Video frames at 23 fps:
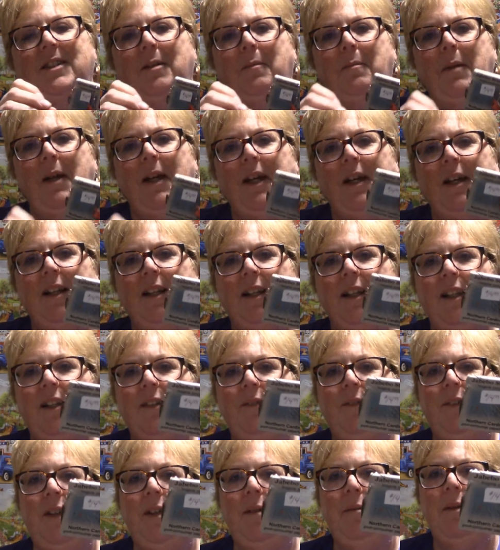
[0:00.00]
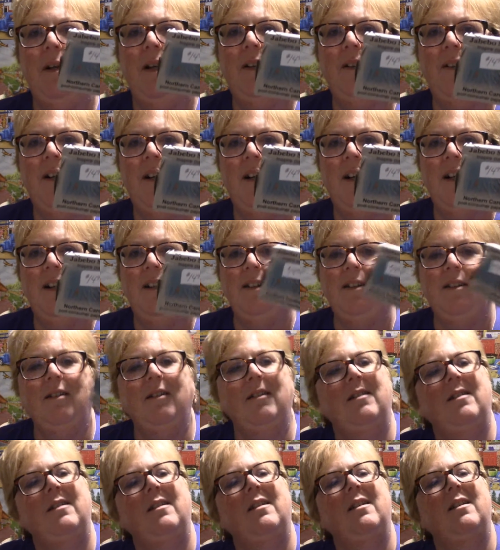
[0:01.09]
the male and the female
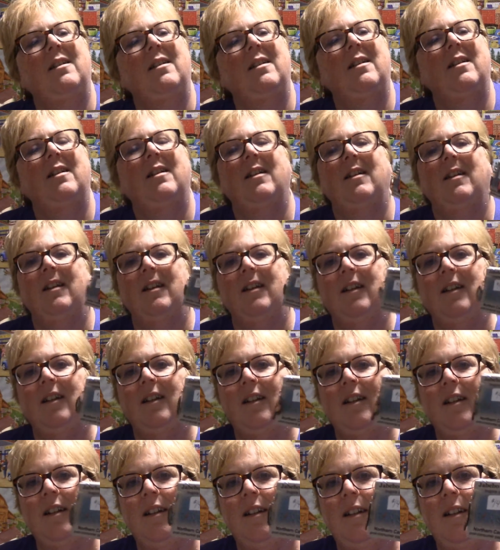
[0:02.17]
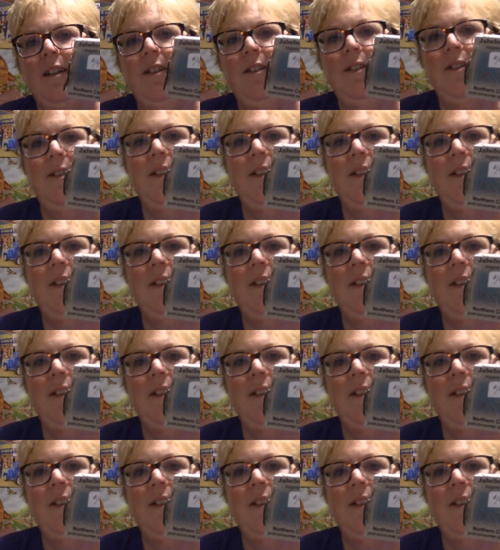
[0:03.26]
cardinal. Can you